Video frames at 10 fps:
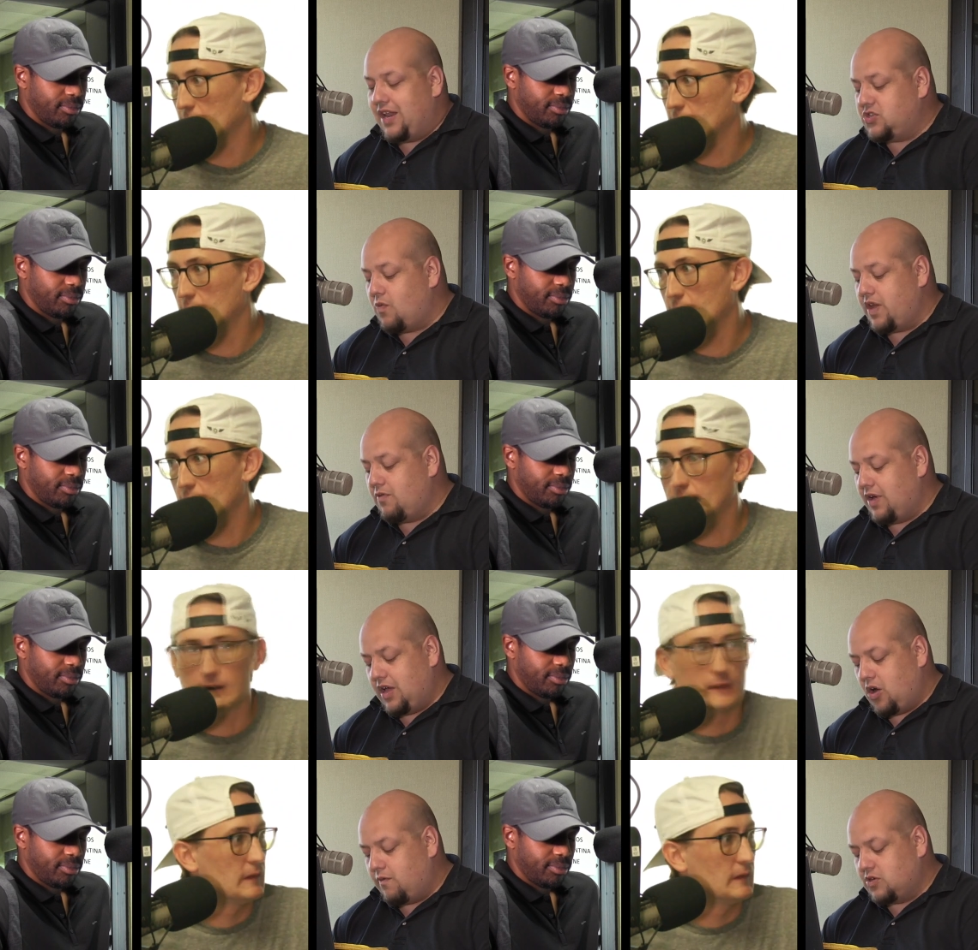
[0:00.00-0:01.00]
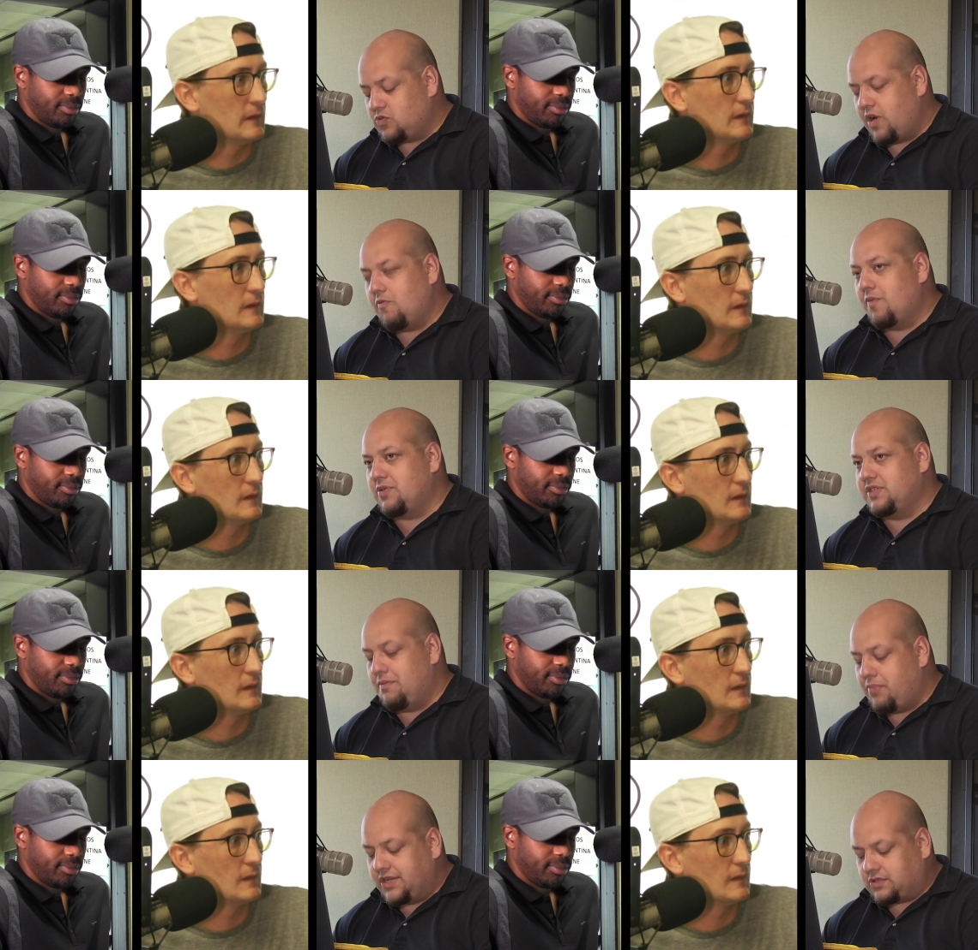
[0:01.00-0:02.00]
Speaker 1: at a 20 uh, over 21
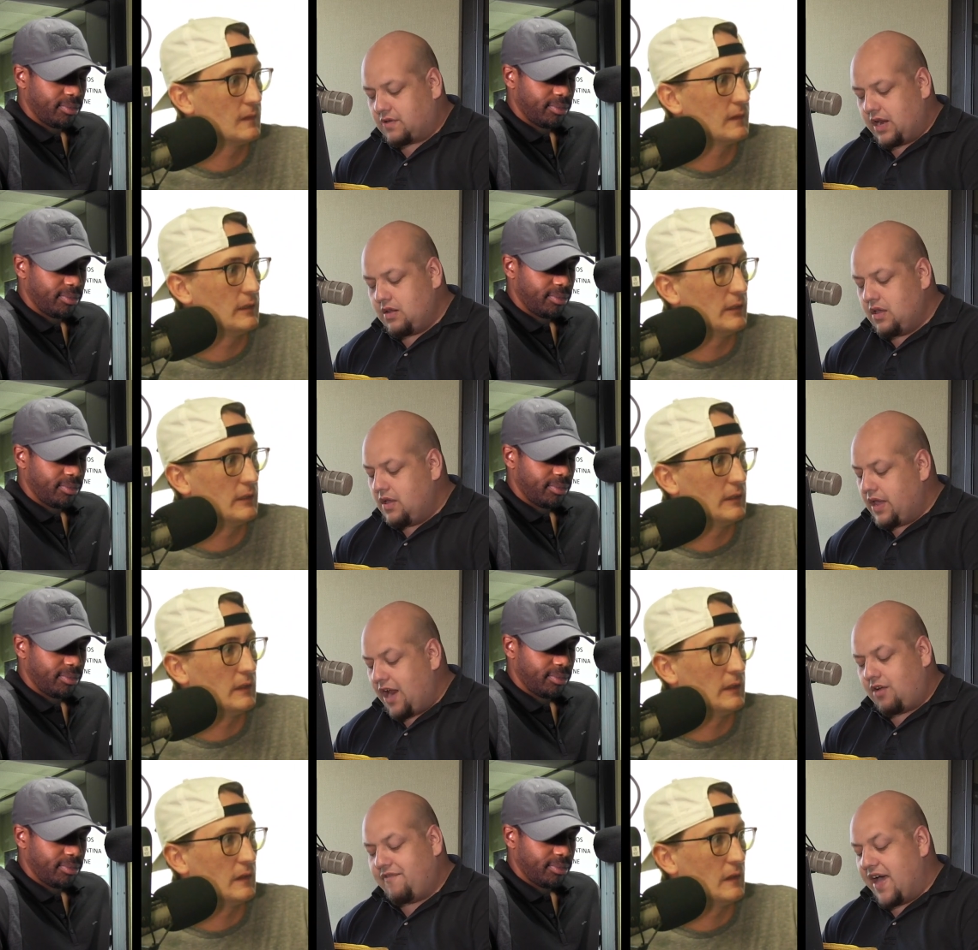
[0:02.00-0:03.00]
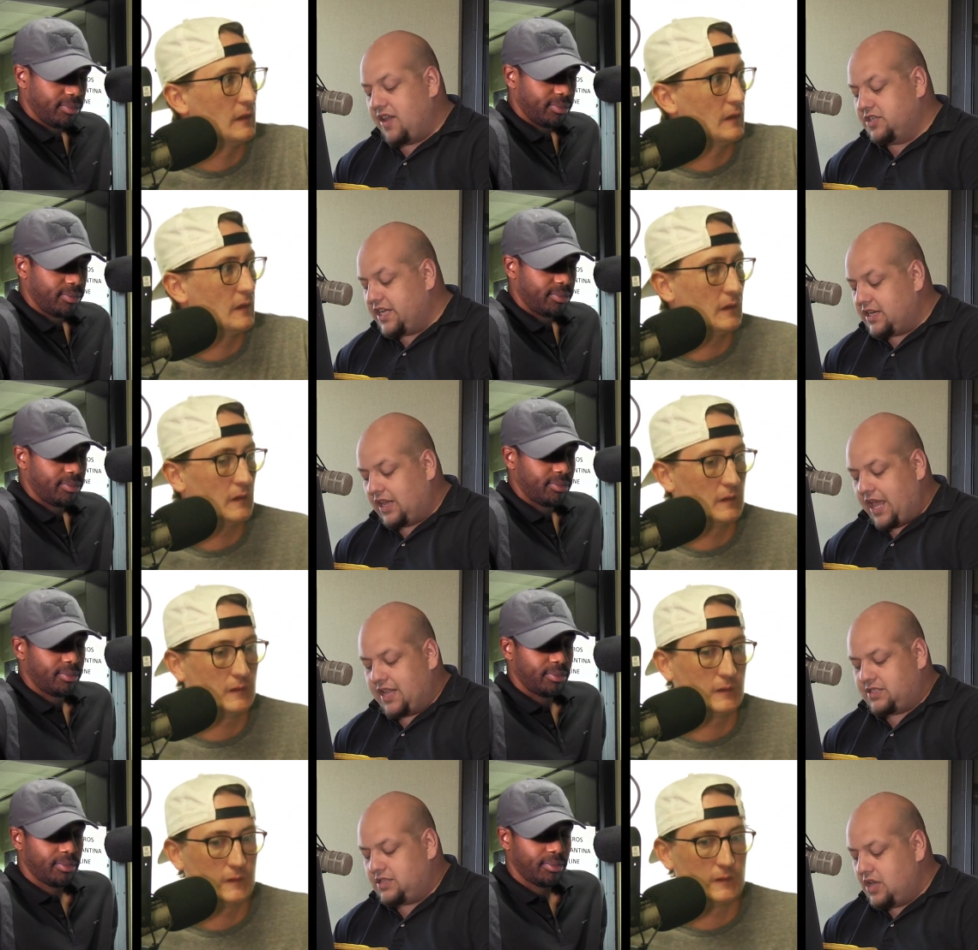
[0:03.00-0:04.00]
percent bust rate. Eric Fowler, Gene
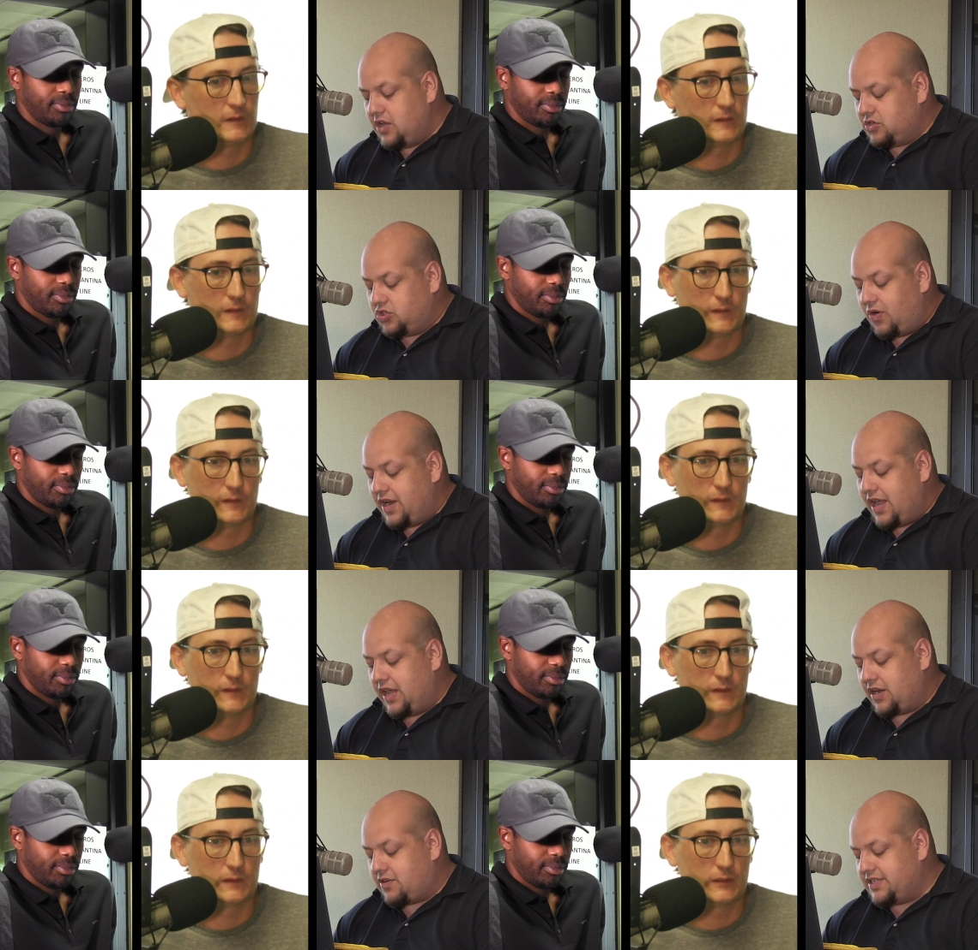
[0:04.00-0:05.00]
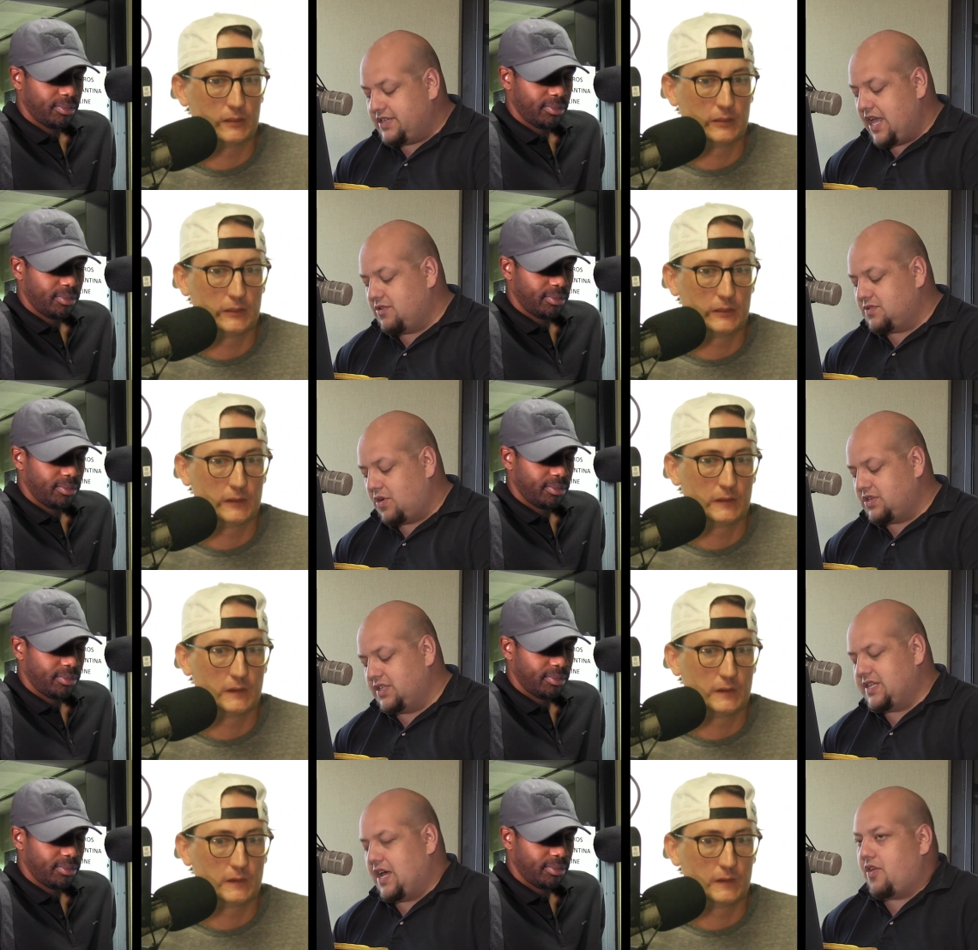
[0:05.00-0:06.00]
Delance, Jordan Elliott, Chris Daniels, Marcel
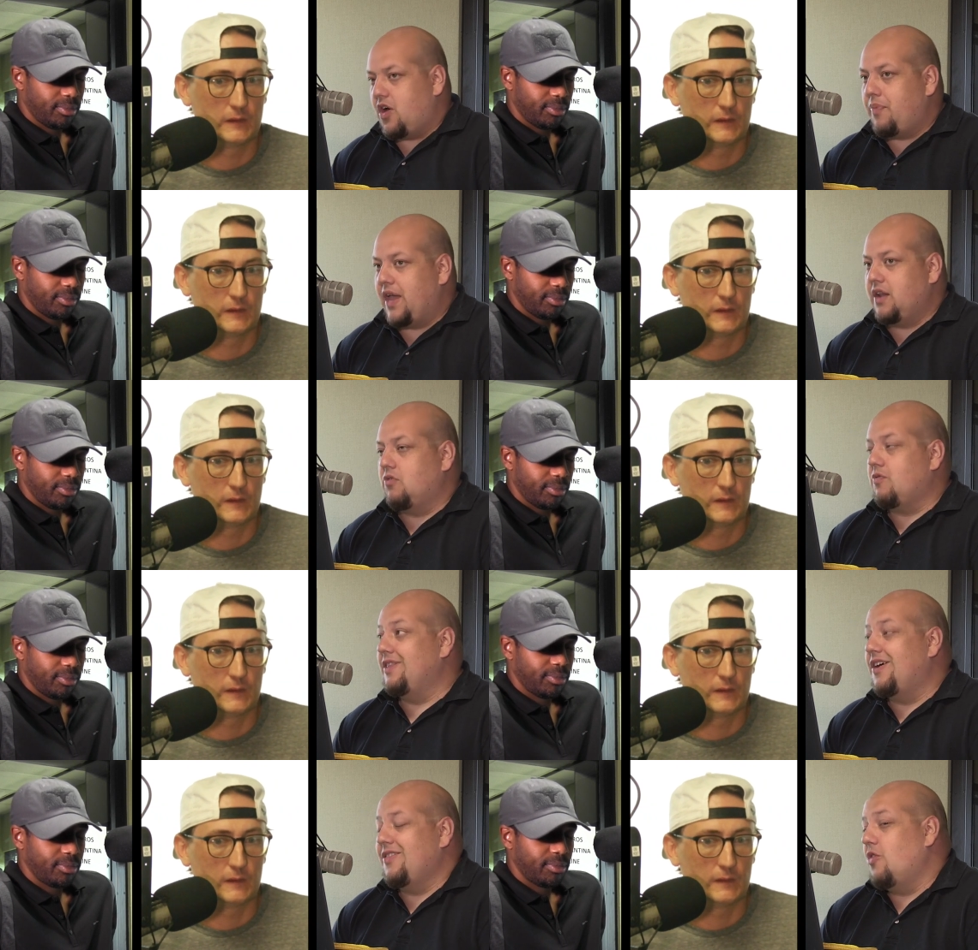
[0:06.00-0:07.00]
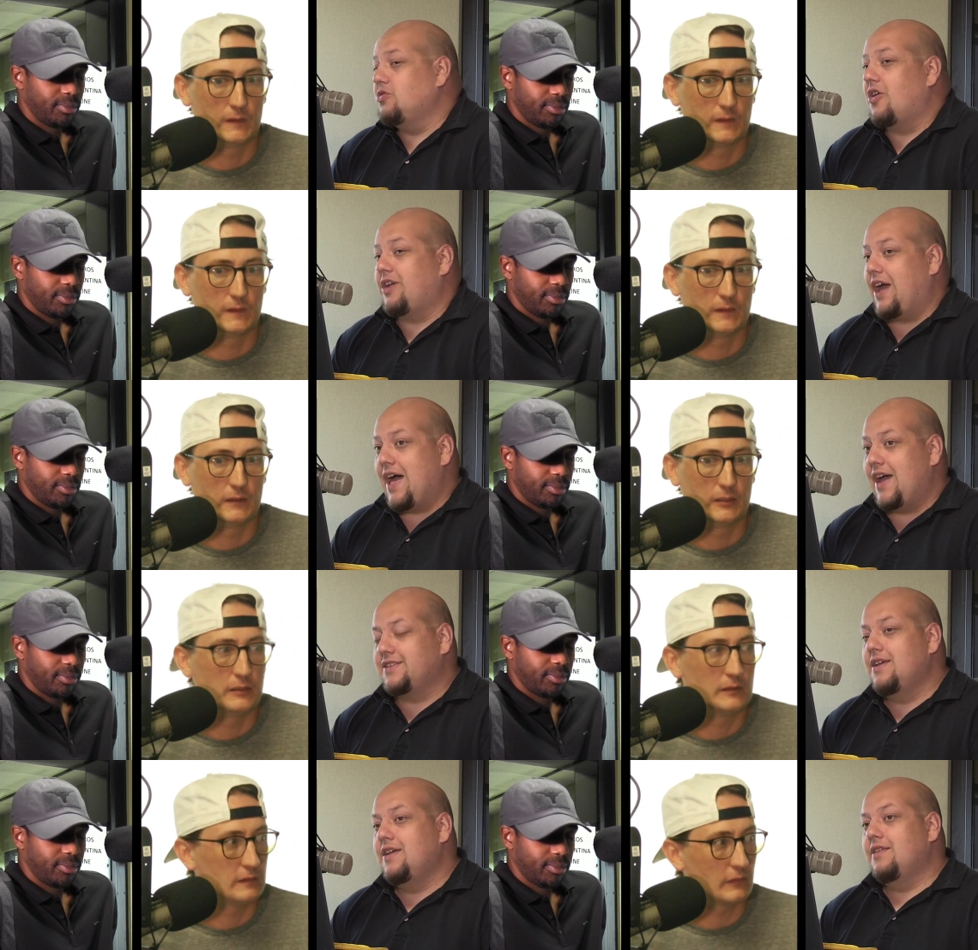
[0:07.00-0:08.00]
Southall, Peyton Oakland. Those are guys
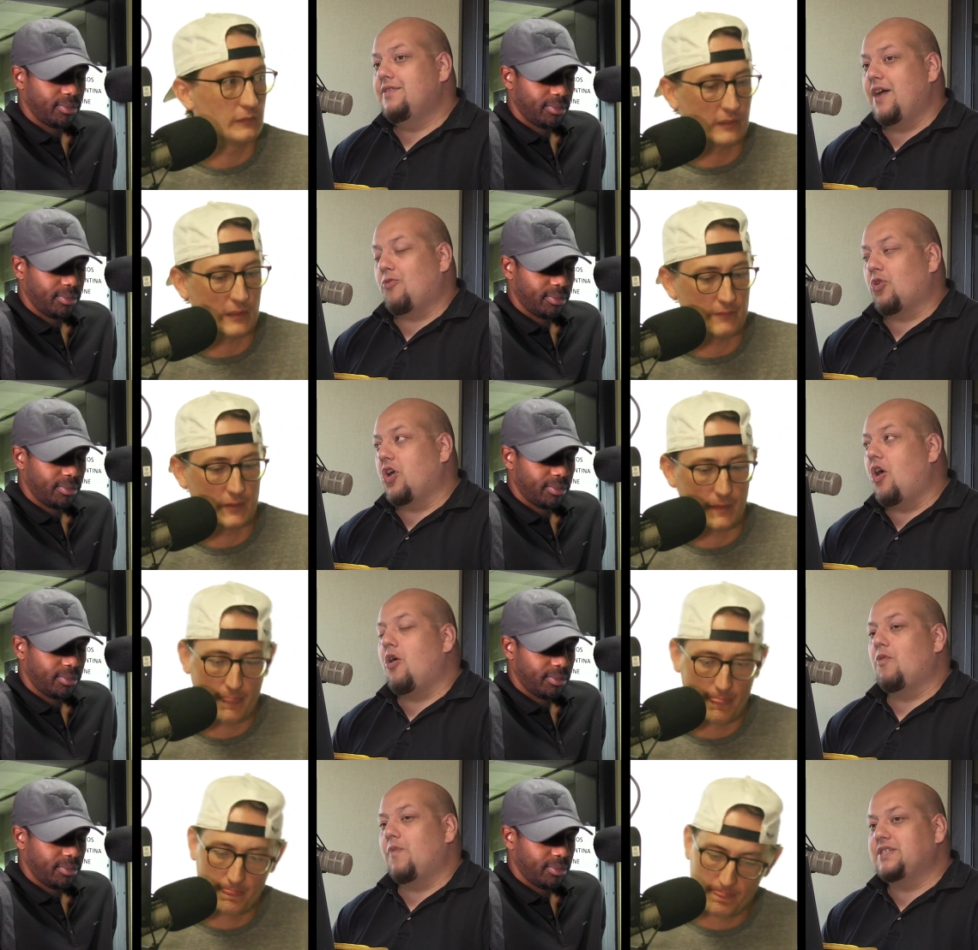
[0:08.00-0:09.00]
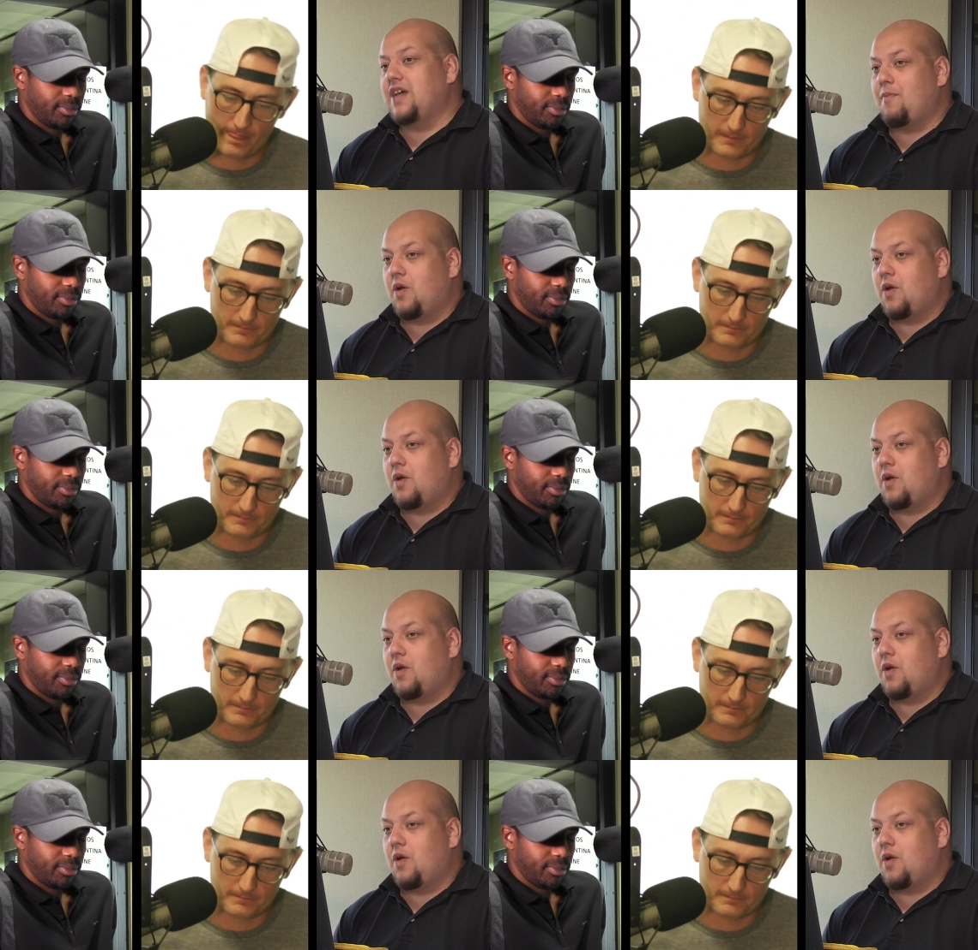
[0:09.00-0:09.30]
so that were gone when Tom